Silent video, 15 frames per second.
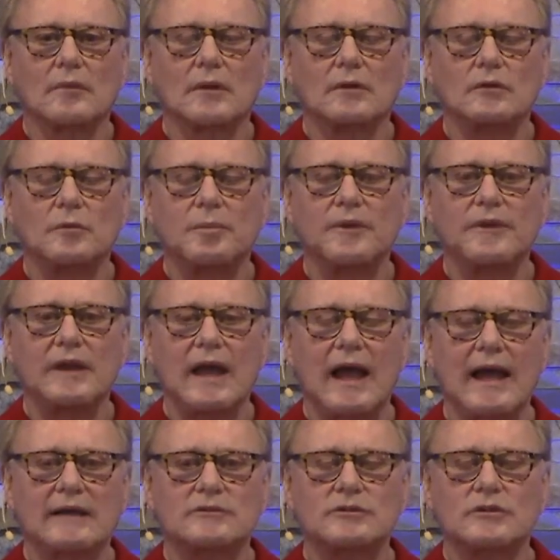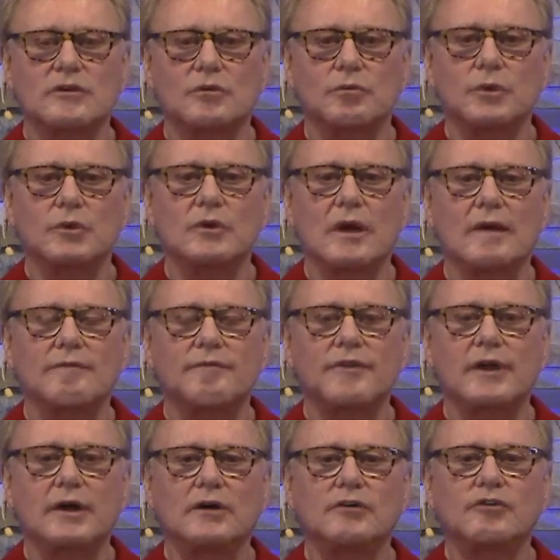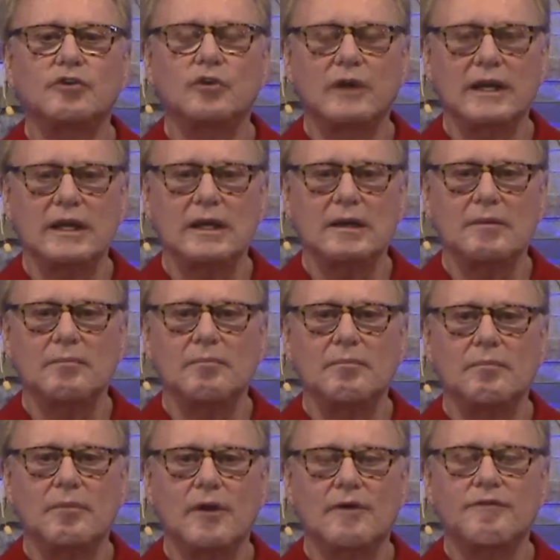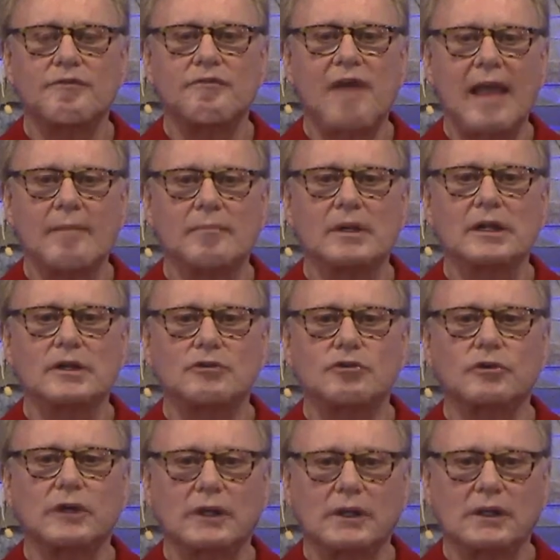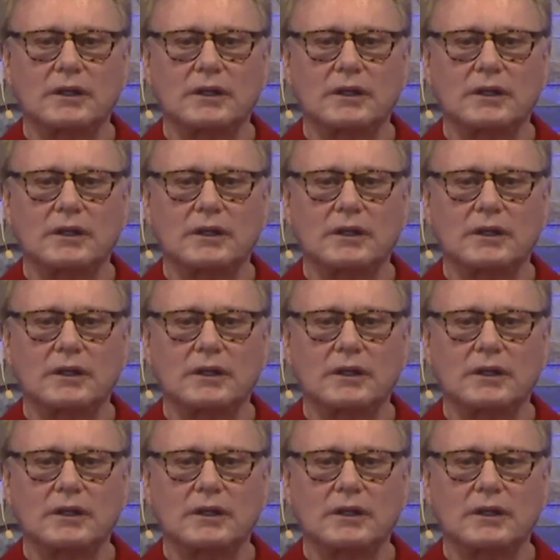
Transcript: to put the axe at the root of their tree, their family tree.